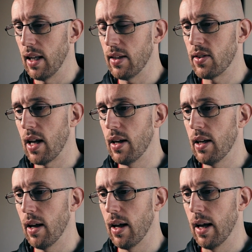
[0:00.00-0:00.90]
Let's
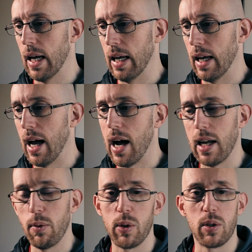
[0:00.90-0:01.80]
say
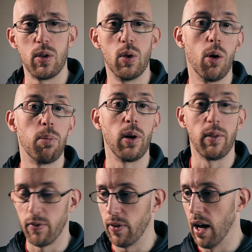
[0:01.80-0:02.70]
I was
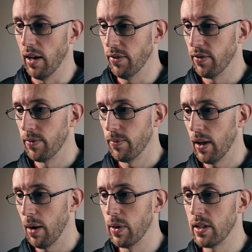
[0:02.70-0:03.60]
0.5
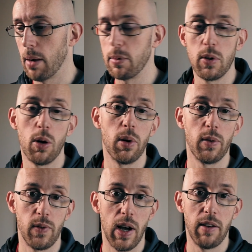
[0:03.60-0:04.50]
and we times
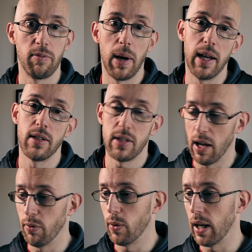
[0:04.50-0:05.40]
0.5 by itself.